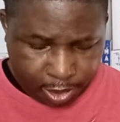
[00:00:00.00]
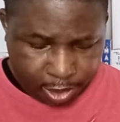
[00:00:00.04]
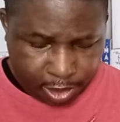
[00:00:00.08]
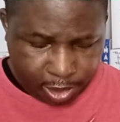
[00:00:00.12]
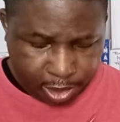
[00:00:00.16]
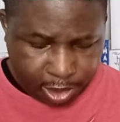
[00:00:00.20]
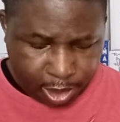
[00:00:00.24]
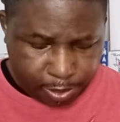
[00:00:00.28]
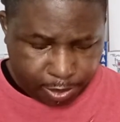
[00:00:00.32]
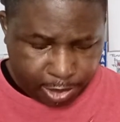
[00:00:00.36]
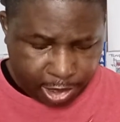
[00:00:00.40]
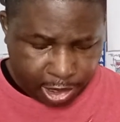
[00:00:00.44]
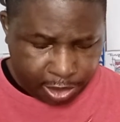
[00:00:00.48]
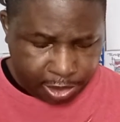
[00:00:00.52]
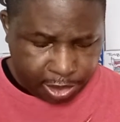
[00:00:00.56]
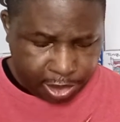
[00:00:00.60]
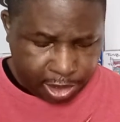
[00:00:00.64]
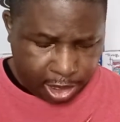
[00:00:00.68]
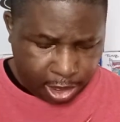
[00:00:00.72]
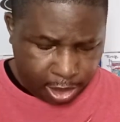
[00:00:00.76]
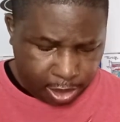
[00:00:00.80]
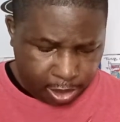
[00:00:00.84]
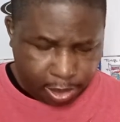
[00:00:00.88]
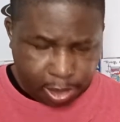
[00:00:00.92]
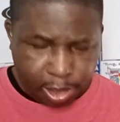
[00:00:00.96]
Something is
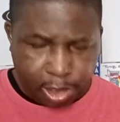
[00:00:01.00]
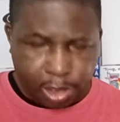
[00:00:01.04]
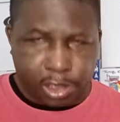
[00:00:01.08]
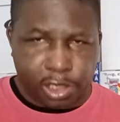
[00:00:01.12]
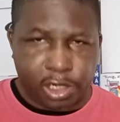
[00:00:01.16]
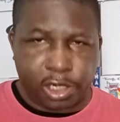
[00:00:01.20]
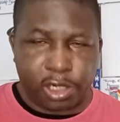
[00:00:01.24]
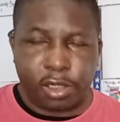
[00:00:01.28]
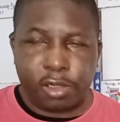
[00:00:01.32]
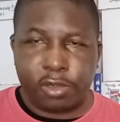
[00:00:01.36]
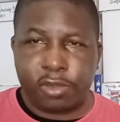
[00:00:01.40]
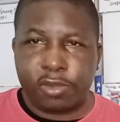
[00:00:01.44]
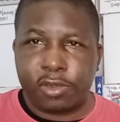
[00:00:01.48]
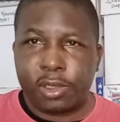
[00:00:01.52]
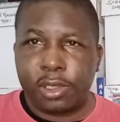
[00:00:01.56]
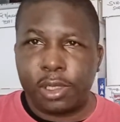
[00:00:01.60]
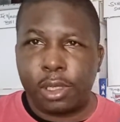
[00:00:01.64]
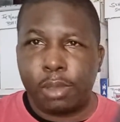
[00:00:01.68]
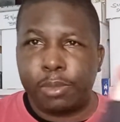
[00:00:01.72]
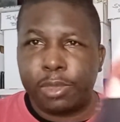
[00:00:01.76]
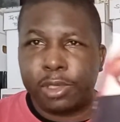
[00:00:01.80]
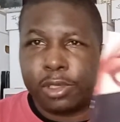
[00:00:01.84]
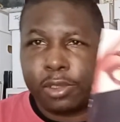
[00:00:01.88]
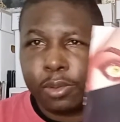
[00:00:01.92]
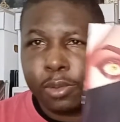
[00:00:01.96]
Killing the Children,
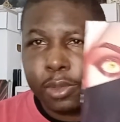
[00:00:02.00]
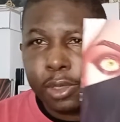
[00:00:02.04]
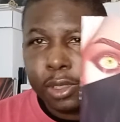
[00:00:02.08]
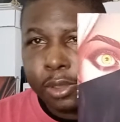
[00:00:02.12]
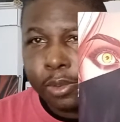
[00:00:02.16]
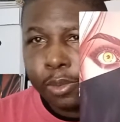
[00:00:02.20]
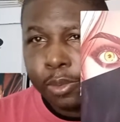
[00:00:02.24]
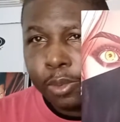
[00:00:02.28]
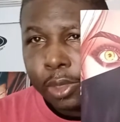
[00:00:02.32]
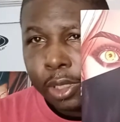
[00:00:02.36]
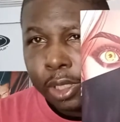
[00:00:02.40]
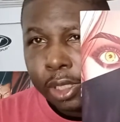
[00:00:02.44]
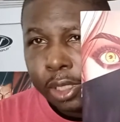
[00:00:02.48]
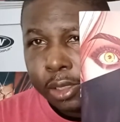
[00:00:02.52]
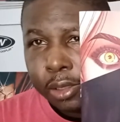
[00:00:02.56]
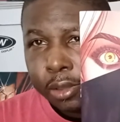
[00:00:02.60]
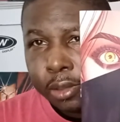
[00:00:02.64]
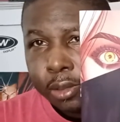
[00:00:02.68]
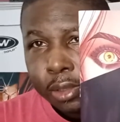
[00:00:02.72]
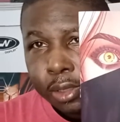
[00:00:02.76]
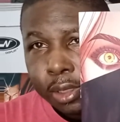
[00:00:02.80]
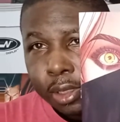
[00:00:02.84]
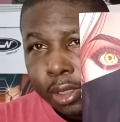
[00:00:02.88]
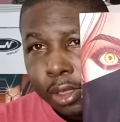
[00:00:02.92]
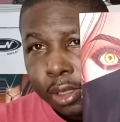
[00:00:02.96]
number 21.
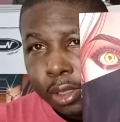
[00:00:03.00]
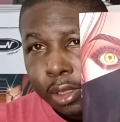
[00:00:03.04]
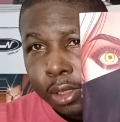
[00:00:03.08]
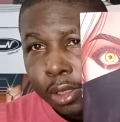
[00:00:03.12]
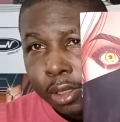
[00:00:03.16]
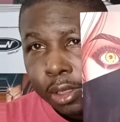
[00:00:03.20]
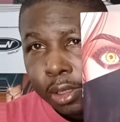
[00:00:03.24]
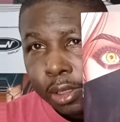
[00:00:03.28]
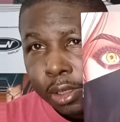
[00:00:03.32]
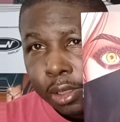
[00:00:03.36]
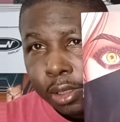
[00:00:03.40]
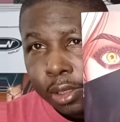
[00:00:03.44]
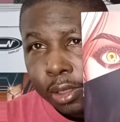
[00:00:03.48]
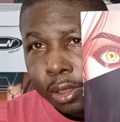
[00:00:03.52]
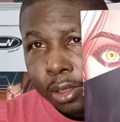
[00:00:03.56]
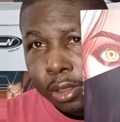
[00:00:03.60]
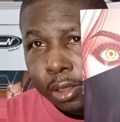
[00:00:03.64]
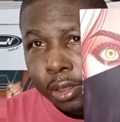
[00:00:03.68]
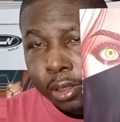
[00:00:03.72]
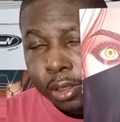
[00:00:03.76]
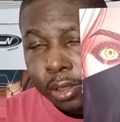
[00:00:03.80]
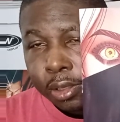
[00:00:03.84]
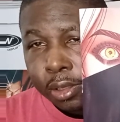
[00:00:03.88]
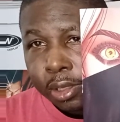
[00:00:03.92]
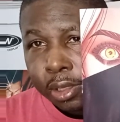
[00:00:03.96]

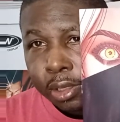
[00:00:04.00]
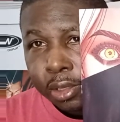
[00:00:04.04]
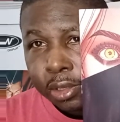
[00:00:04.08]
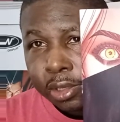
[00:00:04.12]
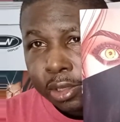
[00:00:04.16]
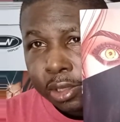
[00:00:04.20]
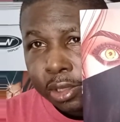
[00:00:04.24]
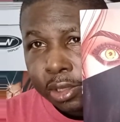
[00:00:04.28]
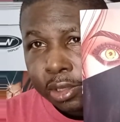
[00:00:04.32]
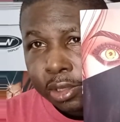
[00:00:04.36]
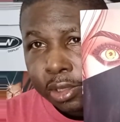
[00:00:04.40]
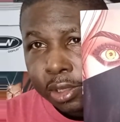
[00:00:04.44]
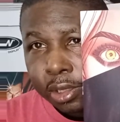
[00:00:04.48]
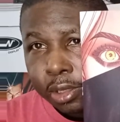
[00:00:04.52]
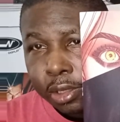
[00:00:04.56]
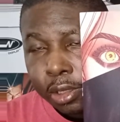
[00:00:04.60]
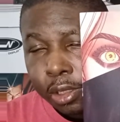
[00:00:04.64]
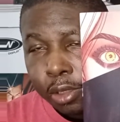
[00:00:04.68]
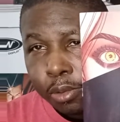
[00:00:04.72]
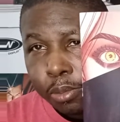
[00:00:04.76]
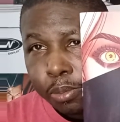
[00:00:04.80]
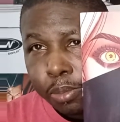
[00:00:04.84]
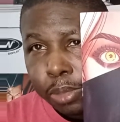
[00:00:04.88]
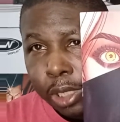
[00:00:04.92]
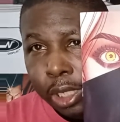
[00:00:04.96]
This is the
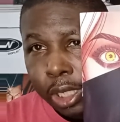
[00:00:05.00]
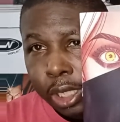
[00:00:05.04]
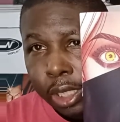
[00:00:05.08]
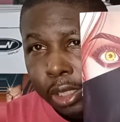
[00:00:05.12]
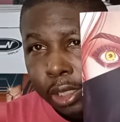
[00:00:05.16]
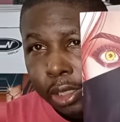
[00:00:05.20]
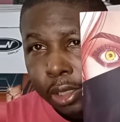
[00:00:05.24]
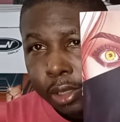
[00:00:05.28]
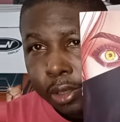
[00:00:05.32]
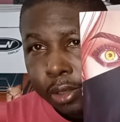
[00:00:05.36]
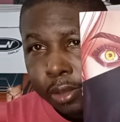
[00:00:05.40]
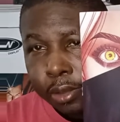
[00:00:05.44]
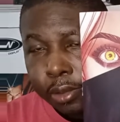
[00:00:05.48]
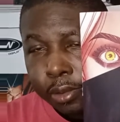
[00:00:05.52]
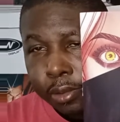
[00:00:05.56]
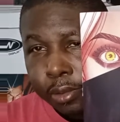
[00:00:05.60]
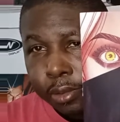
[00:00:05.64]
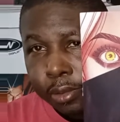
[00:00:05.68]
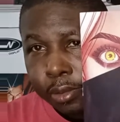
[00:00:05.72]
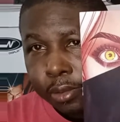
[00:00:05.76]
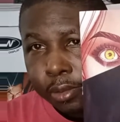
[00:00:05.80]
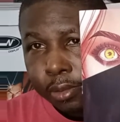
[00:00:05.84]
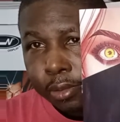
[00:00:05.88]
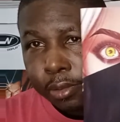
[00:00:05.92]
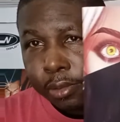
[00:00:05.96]
No Blood
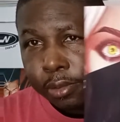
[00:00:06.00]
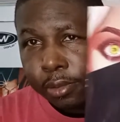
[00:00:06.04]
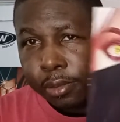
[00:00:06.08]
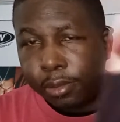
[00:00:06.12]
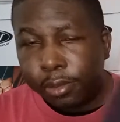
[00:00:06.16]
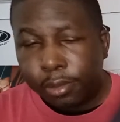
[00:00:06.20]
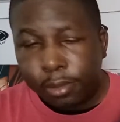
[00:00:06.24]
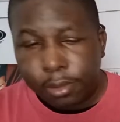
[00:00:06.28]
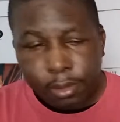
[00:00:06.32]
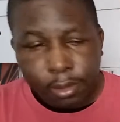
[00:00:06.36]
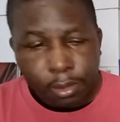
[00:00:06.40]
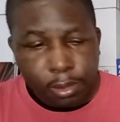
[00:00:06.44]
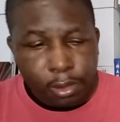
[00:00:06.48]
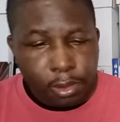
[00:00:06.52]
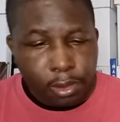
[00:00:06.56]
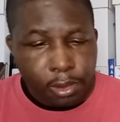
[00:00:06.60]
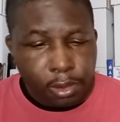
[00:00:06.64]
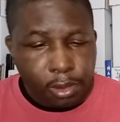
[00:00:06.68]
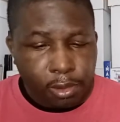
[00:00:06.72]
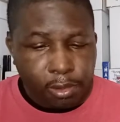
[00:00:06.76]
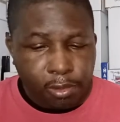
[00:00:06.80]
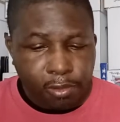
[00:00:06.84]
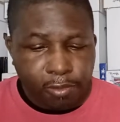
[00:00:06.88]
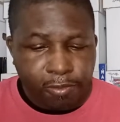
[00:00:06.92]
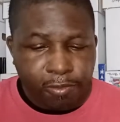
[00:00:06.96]

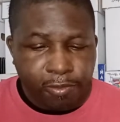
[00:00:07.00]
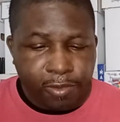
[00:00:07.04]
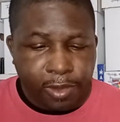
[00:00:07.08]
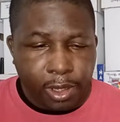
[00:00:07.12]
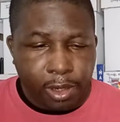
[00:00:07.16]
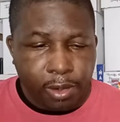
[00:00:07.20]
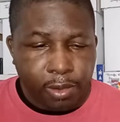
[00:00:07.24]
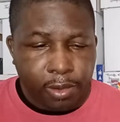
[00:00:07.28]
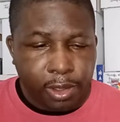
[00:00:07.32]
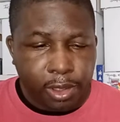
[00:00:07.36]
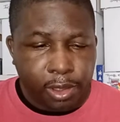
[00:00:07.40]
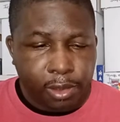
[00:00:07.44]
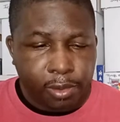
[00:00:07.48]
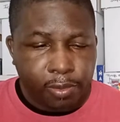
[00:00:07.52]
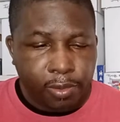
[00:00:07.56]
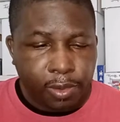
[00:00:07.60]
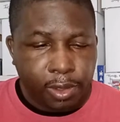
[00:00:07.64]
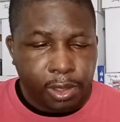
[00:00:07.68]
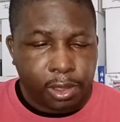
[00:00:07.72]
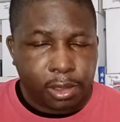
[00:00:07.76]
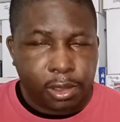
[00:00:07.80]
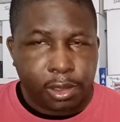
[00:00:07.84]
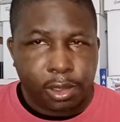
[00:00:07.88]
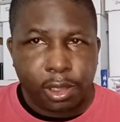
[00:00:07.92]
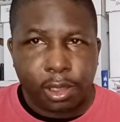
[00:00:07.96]
variant
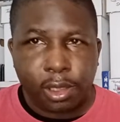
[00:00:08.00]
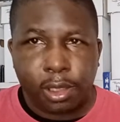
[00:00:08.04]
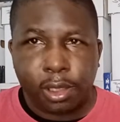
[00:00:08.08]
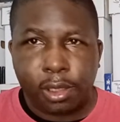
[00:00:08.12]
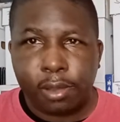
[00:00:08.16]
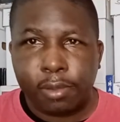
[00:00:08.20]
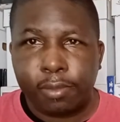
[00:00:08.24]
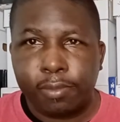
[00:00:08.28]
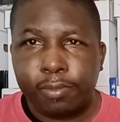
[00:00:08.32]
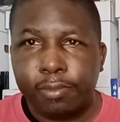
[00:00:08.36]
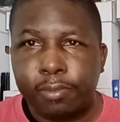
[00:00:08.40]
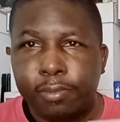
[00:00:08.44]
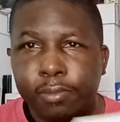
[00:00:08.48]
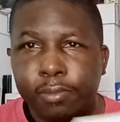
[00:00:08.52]
right there.